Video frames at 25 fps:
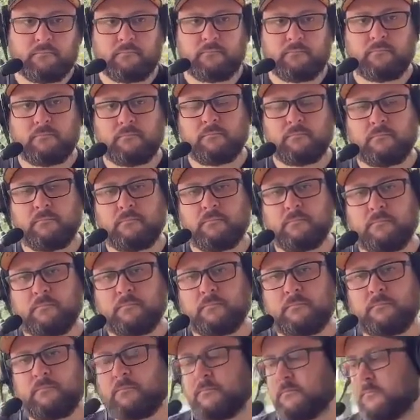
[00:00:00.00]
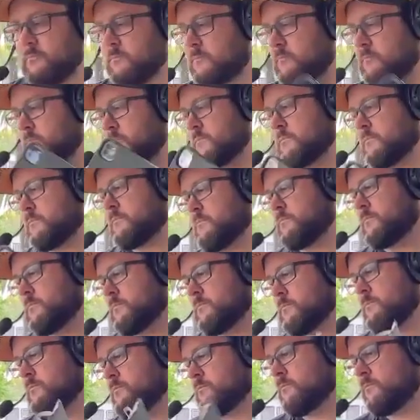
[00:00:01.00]

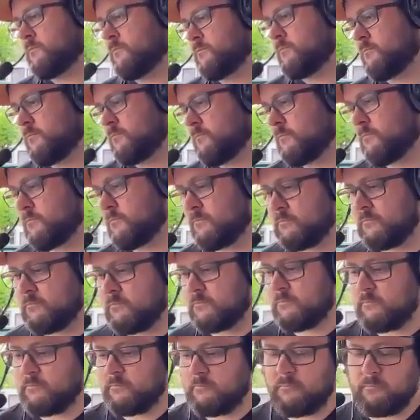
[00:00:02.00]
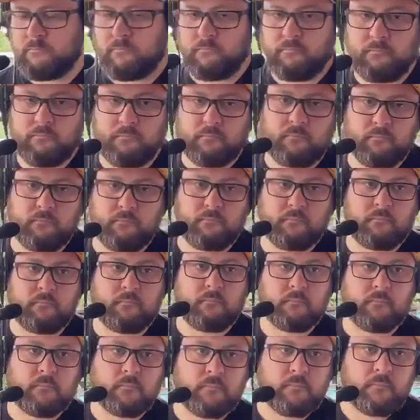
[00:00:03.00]

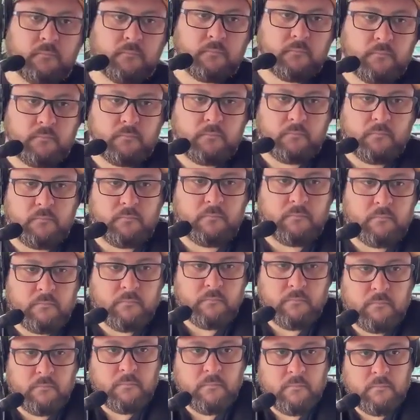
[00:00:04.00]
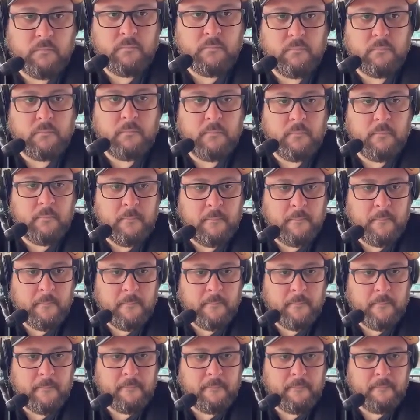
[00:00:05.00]

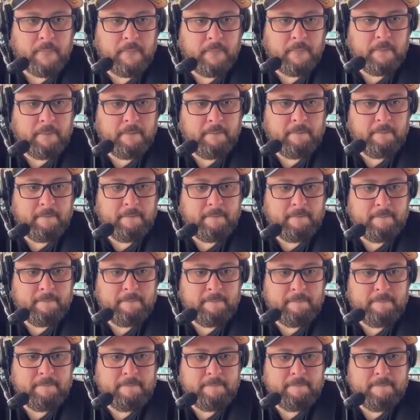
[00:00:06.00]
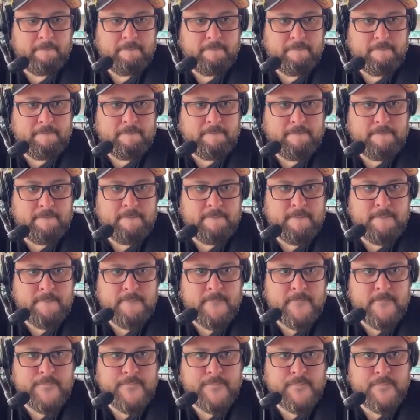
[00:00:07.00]
No words are spoken by the person on screen.